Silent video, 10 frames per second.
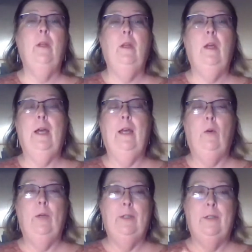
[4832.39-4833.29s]
I
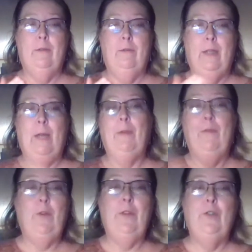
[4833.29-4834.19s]
always kept my
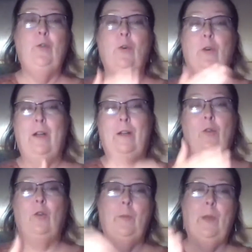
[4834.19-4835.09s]
foot in the door and
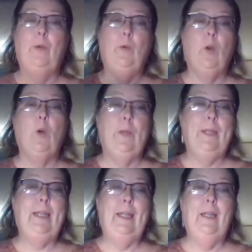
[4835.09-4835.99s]
told them I would work when
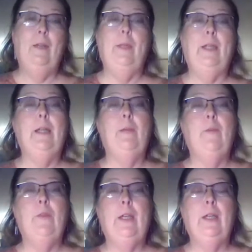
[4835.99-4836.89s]
they needed me, type of
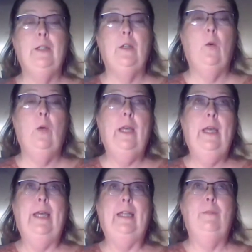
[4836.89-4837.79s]
thing. So
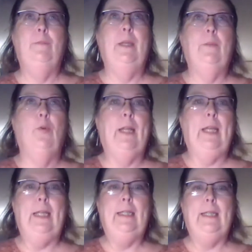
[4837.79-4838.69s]
it's been pretty
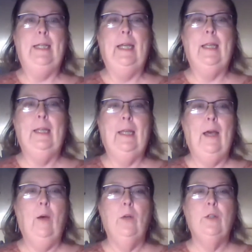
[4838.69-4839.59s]
easy to get the
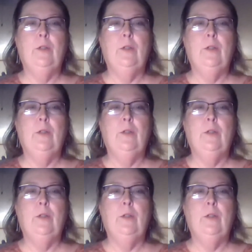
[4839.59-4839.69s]
hours.